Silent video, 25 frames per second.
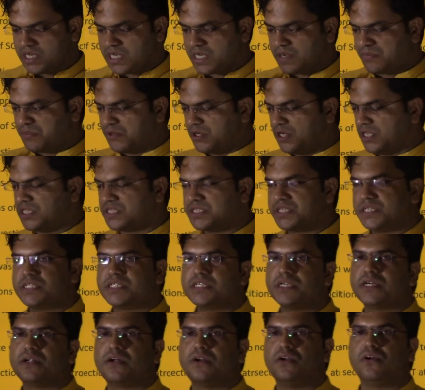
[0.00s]
police
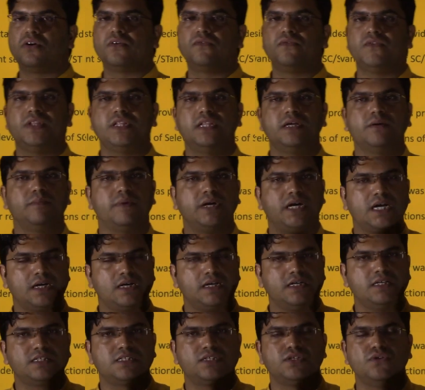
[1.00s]
station along with them. At
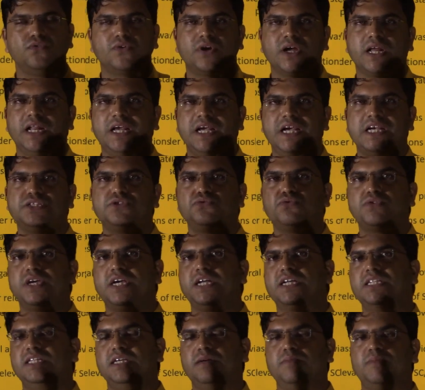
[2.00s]
least you can
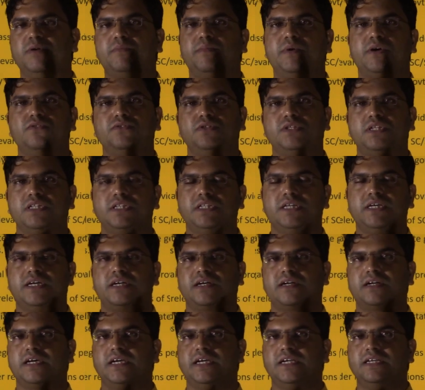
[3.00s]
educate them about their
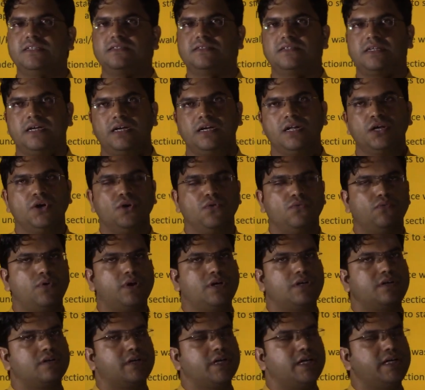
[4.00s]
rights, right,
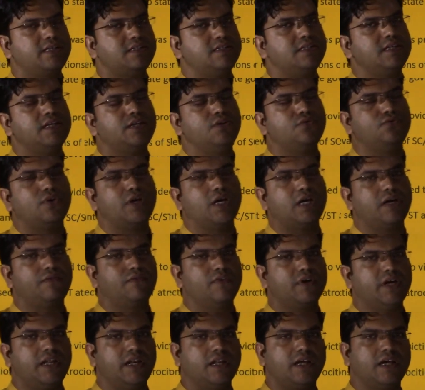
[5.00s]
what rights they do have.
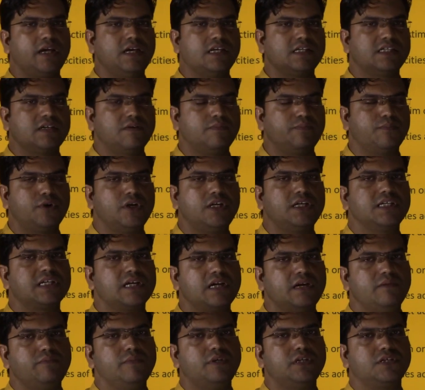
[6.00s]
In case if police
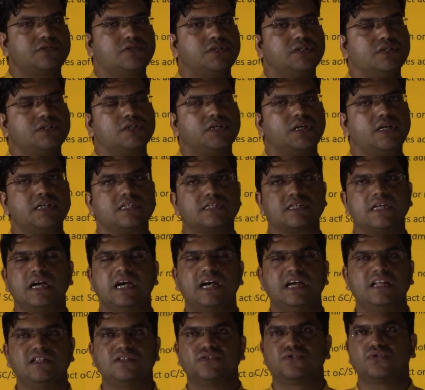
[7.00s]
administration is
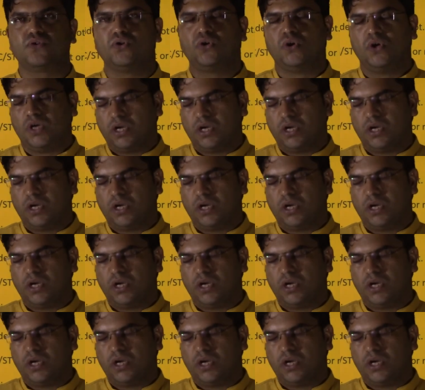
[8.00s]
also